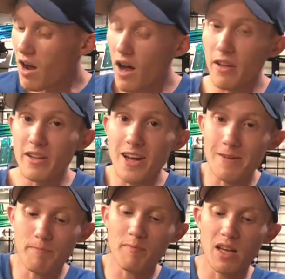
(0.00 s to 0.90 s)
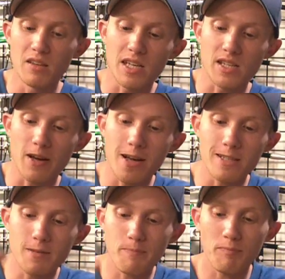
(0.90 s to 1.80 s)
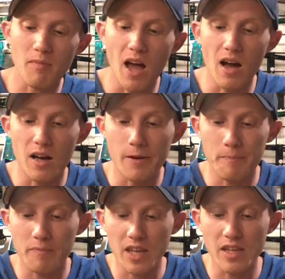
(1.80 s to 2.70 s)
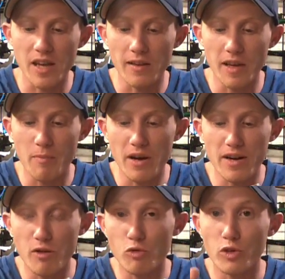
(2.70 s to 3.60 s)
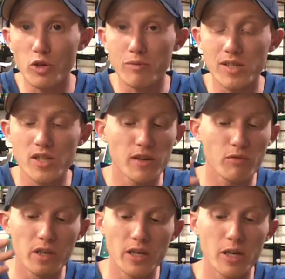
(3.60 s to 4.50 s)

Other than that, that's it, guys. Hit that like button. I would really appreciate it. It really